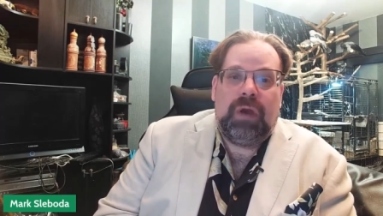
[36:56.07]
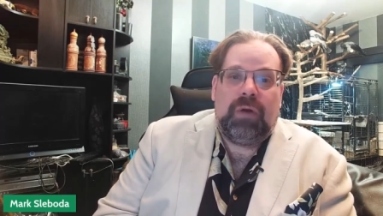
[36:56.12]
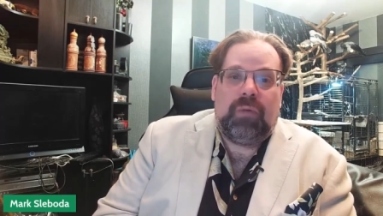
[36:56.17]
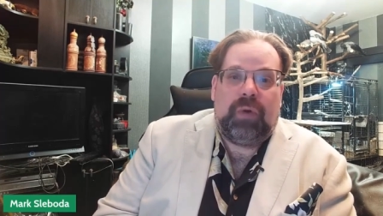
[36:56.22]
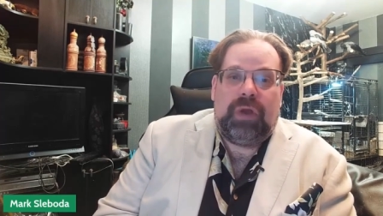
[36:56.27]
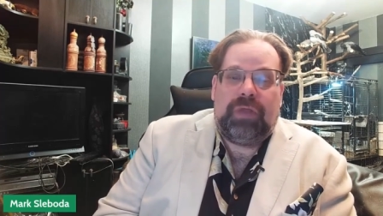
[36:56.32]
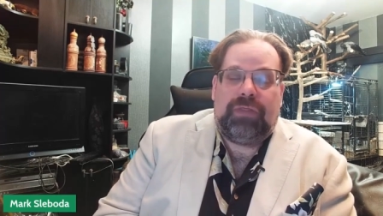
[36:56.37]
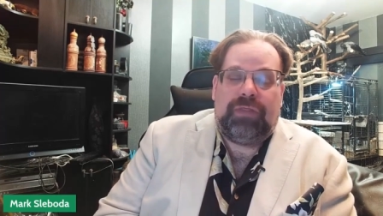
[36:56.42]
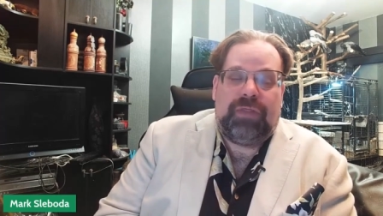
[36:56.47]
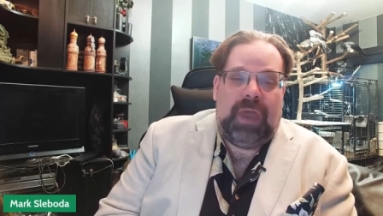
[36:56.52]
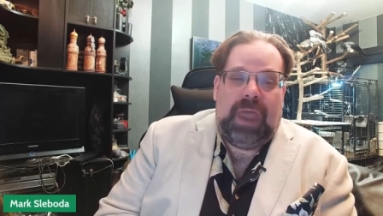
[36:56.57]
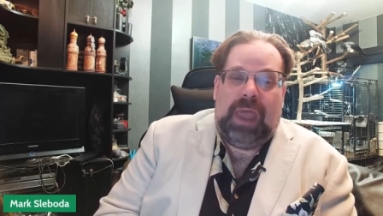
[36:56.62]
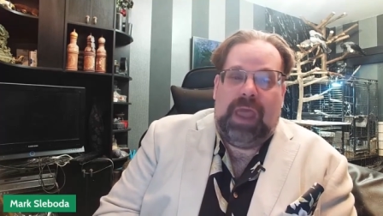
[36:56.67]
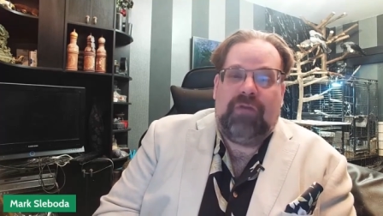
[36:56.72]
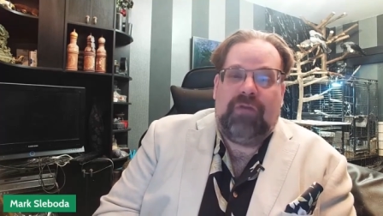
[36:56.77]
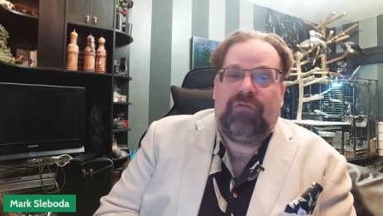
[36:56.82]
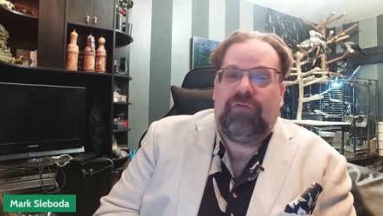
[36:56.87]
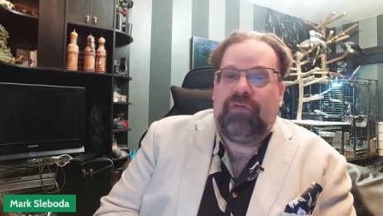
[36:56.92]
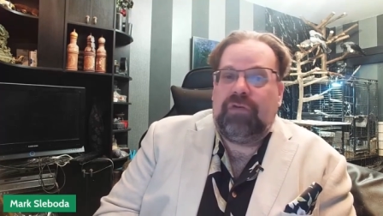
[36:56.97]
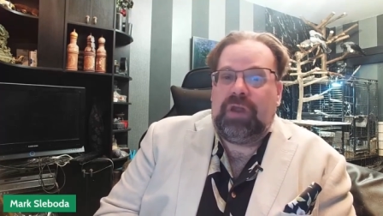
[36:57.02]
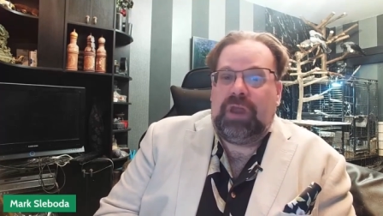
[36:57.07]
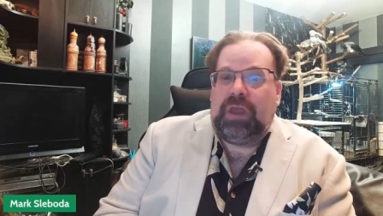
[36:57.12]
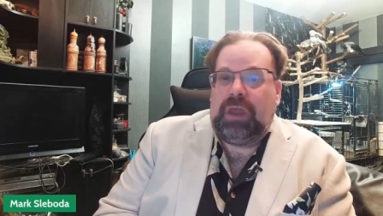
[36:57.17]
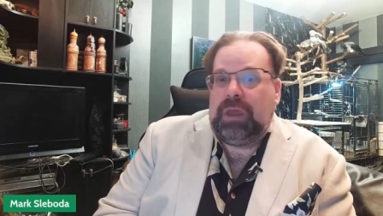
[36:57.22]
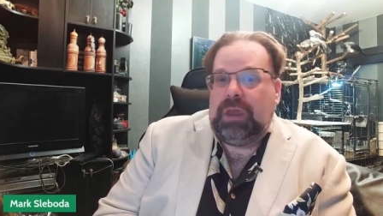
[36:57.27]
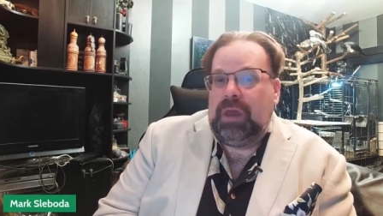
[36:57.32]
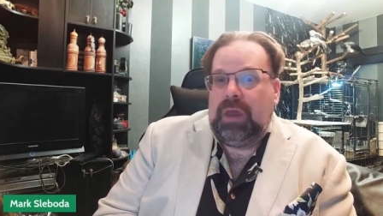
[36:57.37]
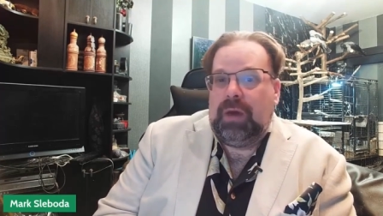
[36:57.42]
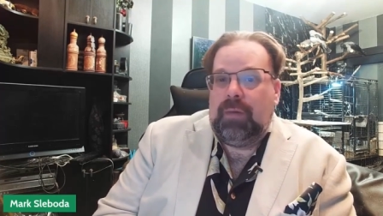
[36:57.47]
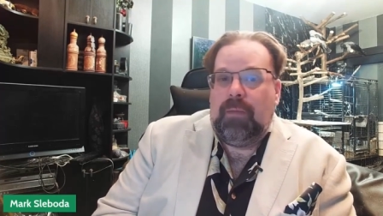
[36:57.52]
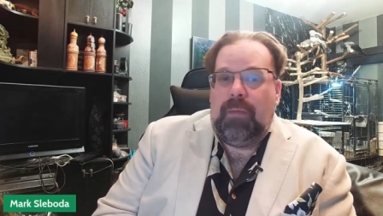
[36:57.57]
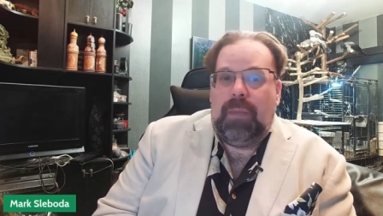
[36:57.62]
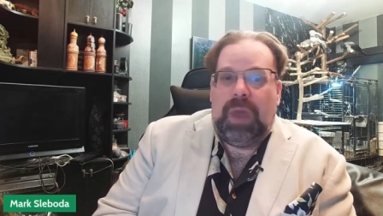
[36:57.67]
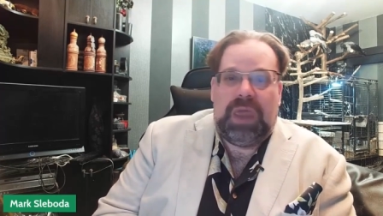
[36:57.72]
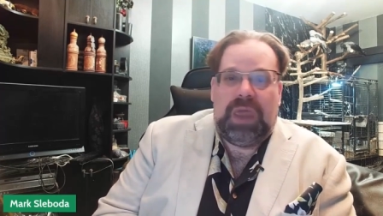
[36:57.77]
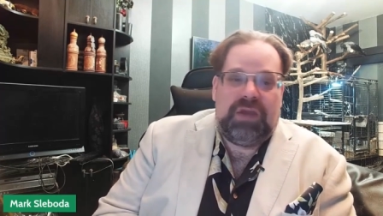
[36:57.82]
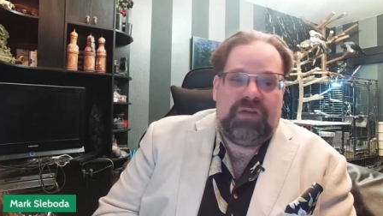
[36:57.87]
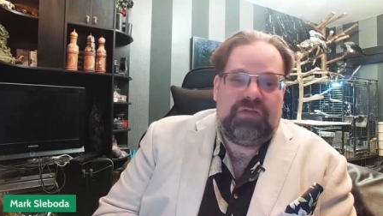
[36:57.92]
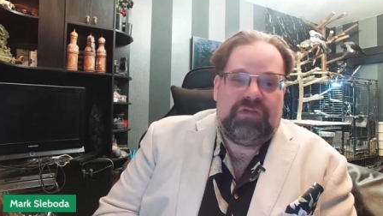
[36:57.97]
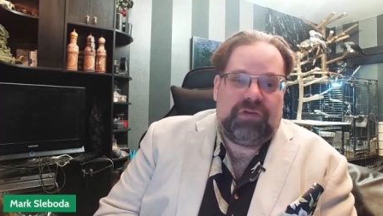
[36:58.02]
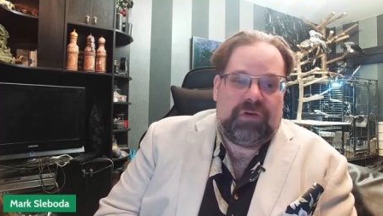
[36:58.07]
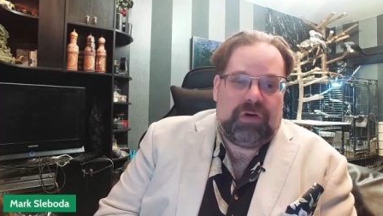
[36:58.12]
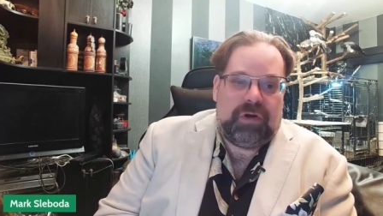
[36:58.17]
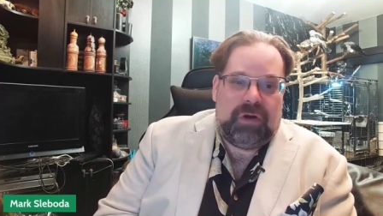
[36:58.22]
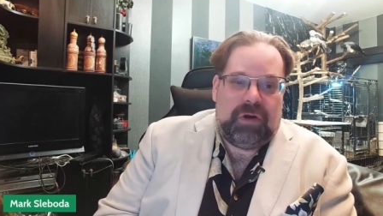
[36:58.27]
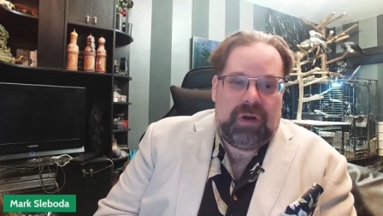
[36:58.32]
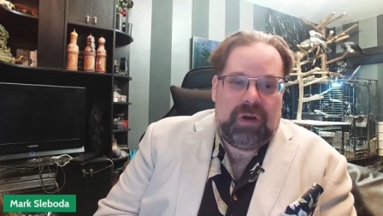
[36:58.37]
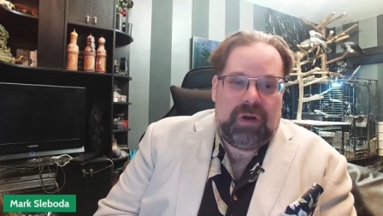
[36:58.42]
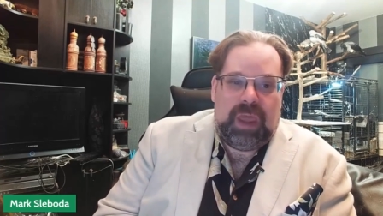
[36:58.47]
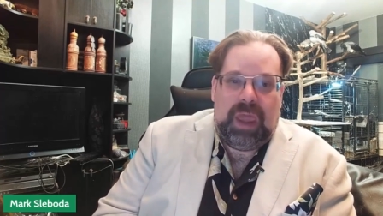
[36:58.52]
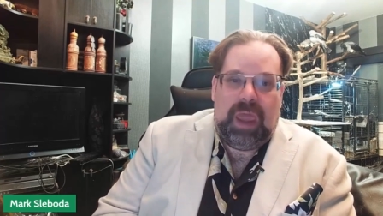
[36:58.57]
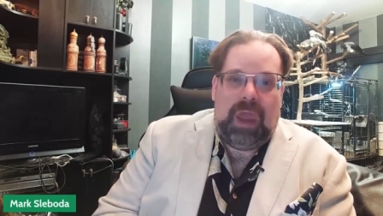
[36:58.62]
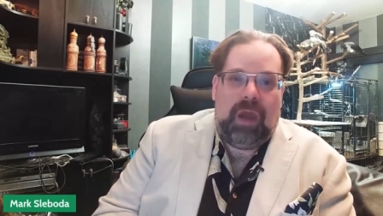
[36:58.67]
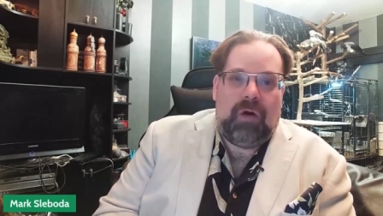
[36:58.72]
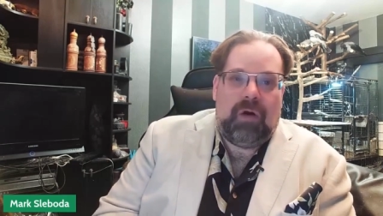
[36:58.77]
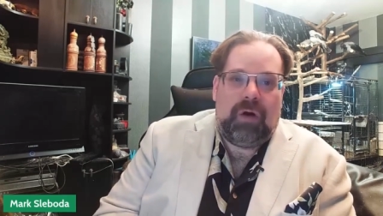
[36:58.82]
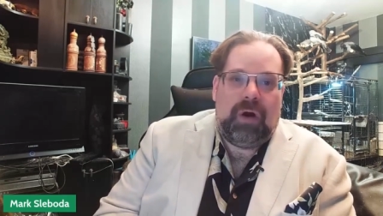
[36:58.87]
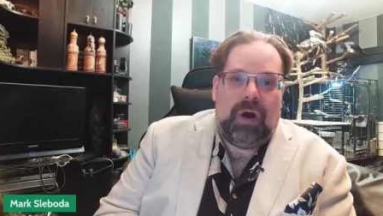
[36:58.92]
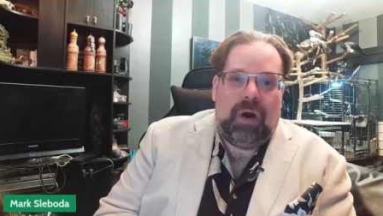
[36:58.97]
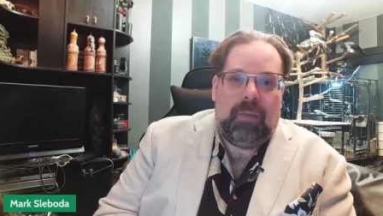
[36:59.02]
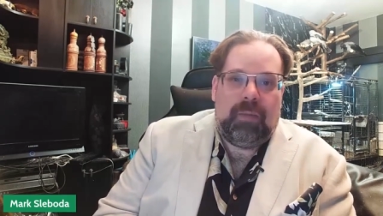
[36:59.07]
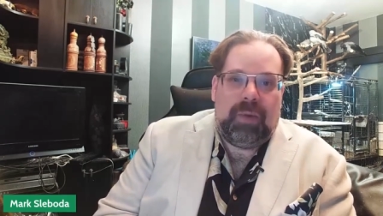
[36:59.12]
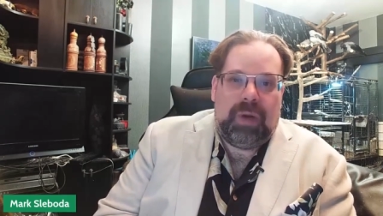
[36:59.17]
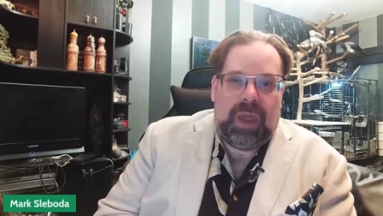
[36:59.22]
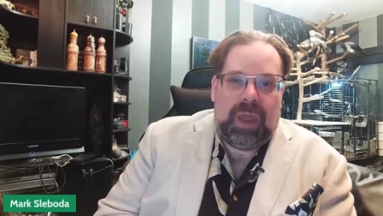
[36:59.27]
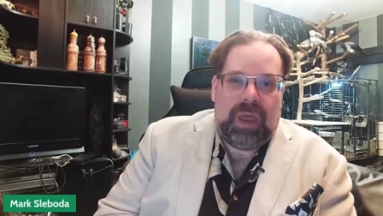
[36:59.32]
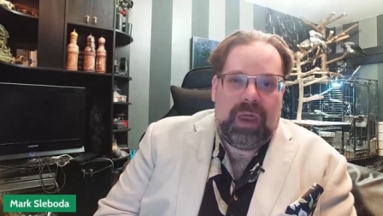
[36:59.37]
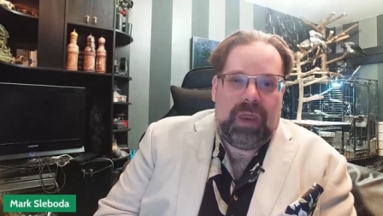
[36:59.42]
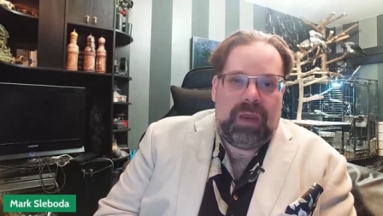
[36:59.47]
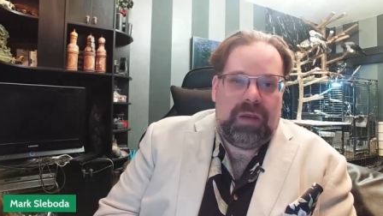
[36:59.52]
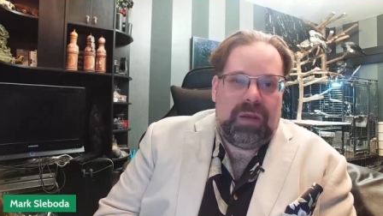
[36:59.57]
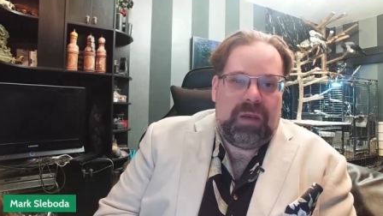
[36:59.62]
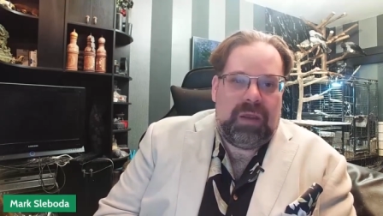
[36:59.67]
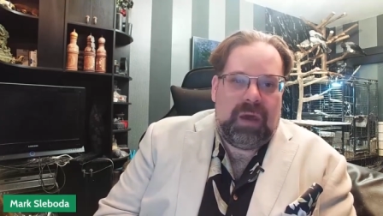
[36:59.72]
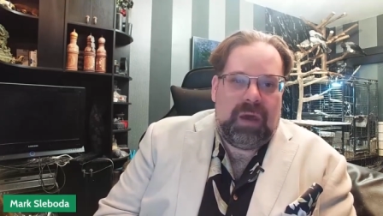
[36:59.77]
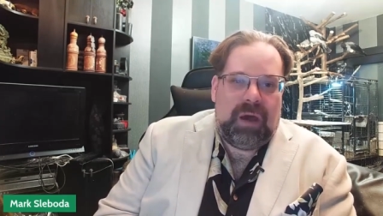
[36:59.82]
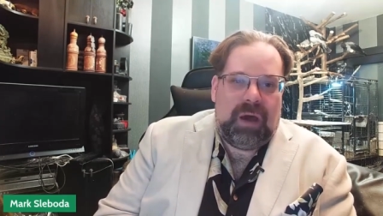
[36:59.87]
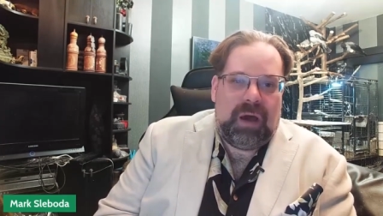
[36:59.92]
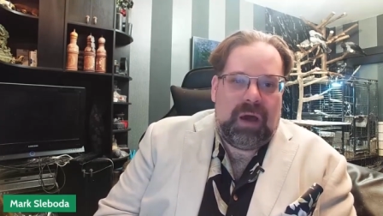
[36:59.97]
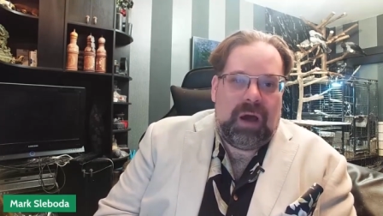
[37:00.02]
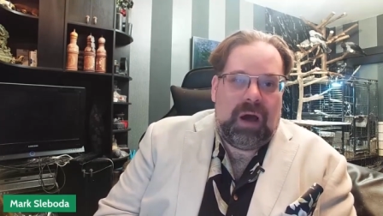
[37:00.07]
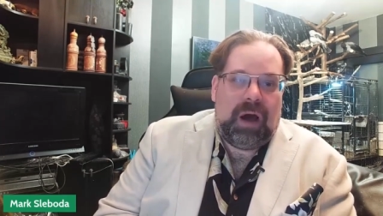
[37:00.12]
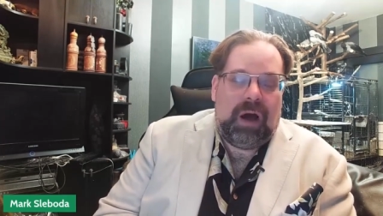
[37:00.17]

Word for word: with every major Arab and uh,